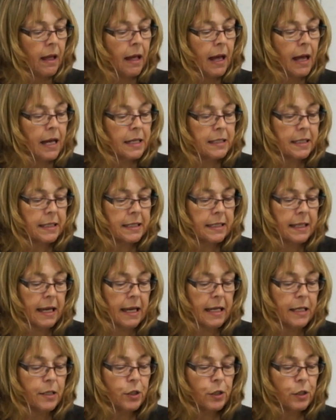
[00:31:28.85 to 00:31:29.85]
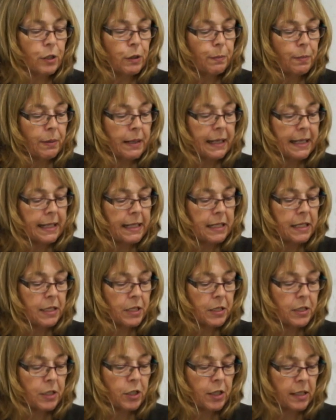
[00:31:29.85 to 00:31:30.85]
As I say, do please
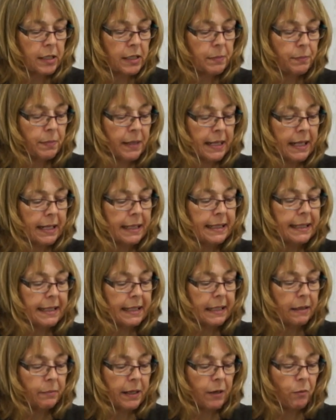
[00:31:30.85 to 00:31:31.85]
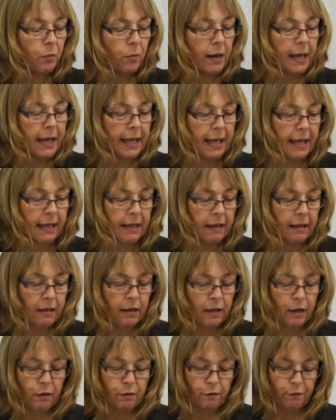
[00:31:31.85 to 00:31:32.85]
just be a little bit aware
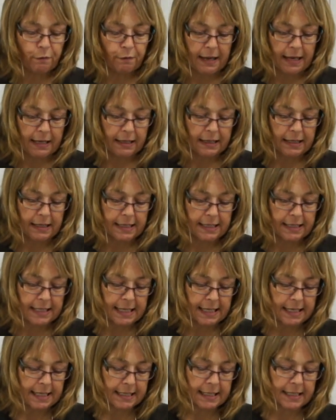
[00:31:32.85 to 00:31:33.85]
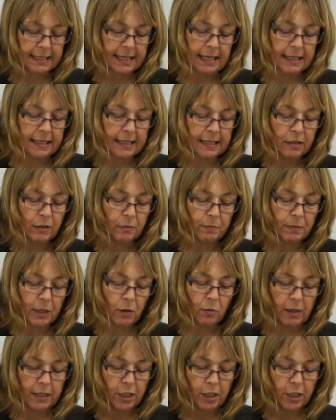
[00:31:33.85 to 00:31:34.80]
of the fact that the tins can still be quite